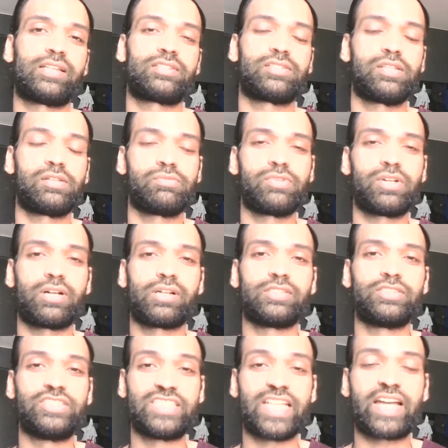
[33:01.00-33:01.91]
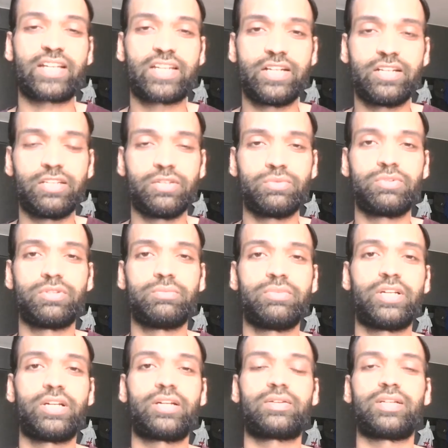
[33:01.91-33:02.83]
silver jacket he would
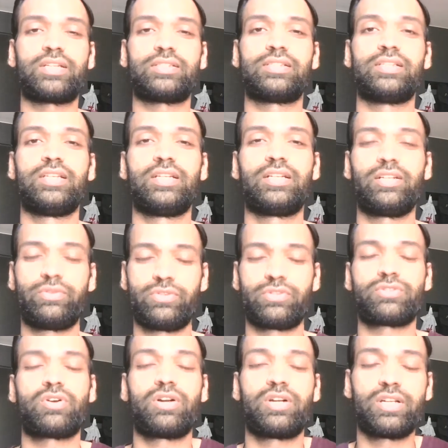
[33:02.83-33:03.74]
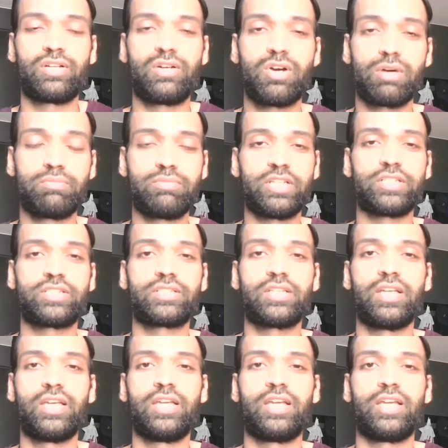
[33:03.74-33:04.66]
wear, and it was called a goblet.
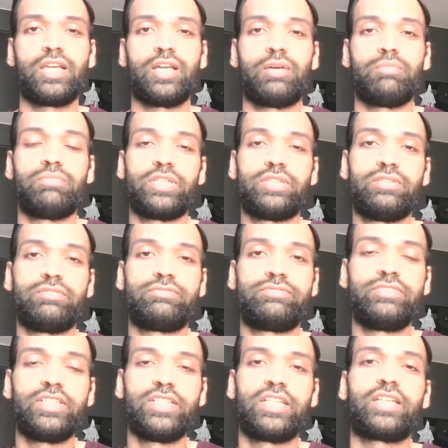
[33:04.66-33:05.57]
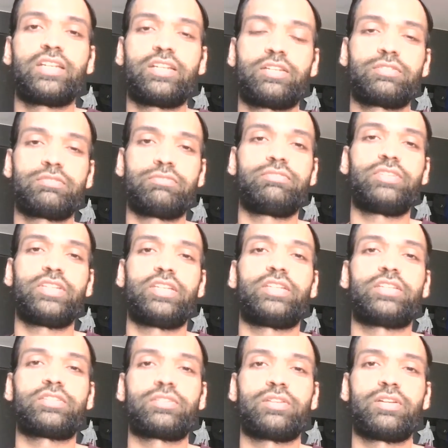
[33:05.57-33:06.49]
But the feeling in his
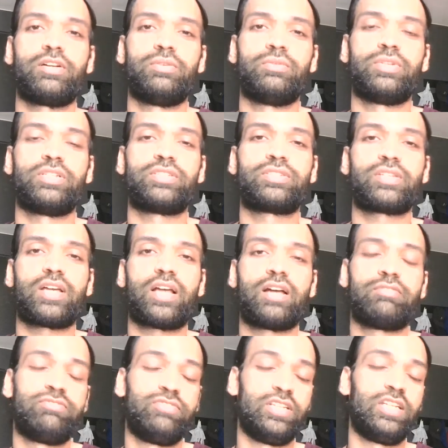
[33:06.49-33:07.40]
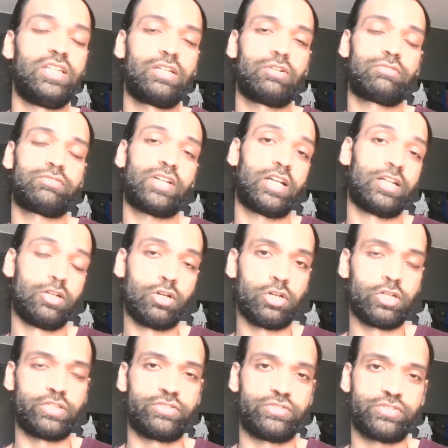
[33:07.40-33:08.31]
face was a feeling of
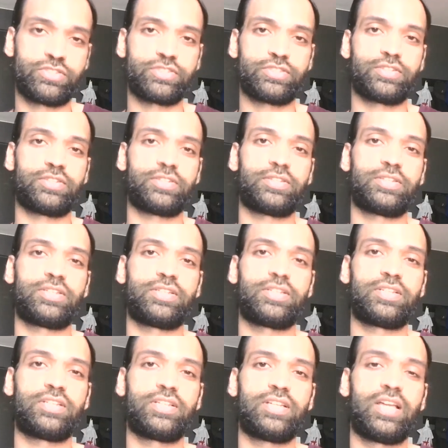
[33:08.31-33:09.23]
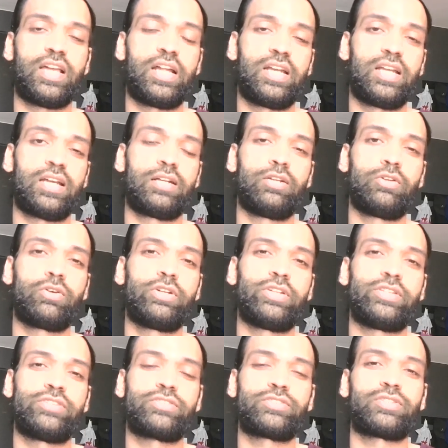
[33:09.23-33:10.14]
annoyance, an
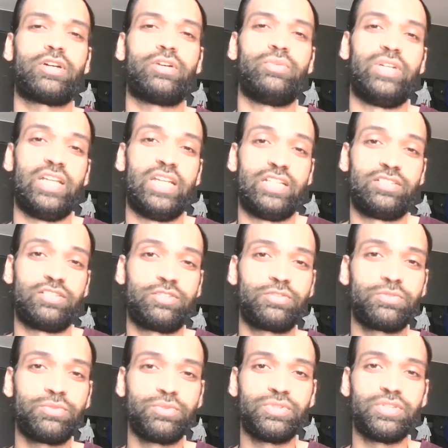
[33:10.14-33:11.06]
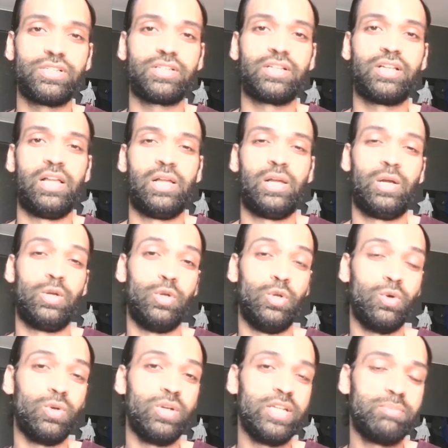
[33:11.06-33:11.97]
annoyance related to the
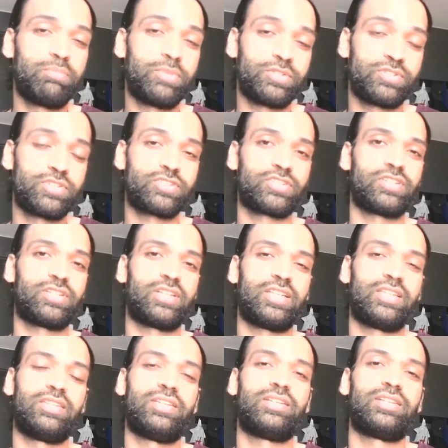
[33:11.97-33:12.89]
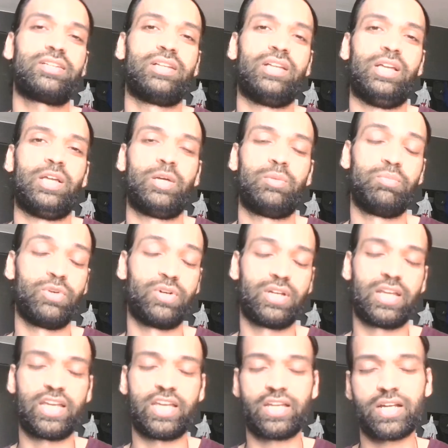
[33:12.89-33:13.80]
lowly position in the
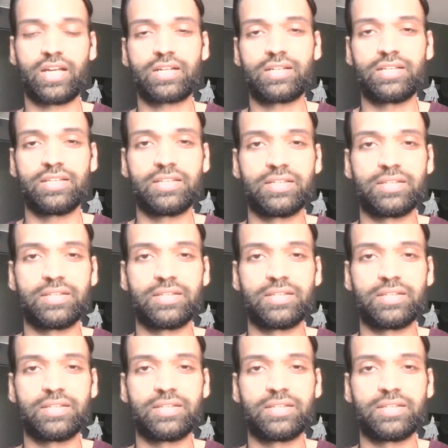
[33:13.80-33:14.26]
Mughal hierarchy.